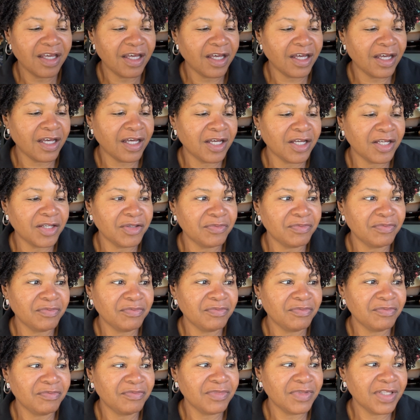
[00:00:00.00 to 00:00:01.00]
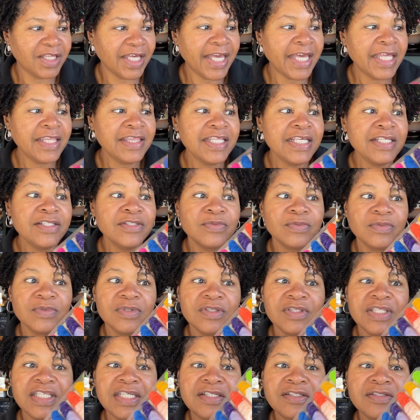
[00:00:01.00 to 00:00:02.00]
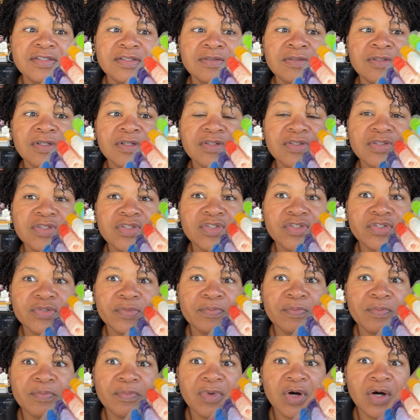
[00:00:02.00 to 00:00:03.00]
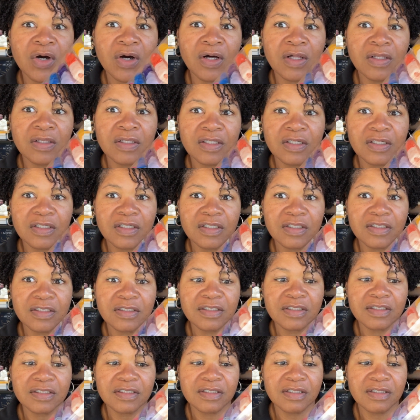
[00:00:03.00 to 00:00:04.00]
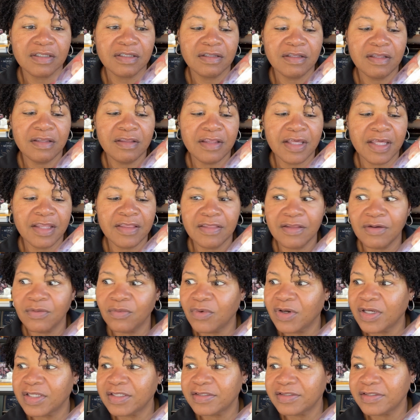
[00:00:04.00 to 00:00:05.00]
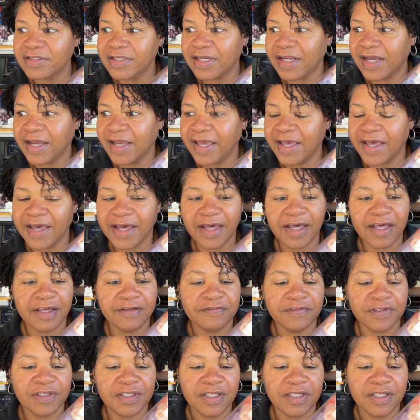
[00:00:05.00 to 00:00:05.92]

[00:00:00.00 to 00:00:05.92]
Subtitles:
And these look smaller than the ones that I have,